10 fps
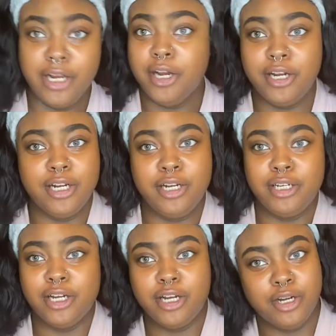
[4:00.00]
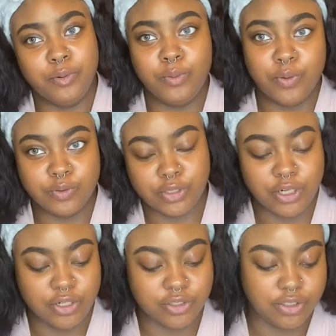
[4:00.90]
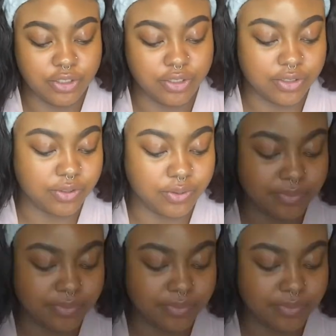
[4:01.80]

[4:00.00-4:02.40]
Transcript: eh, yeah, we want that, yeah.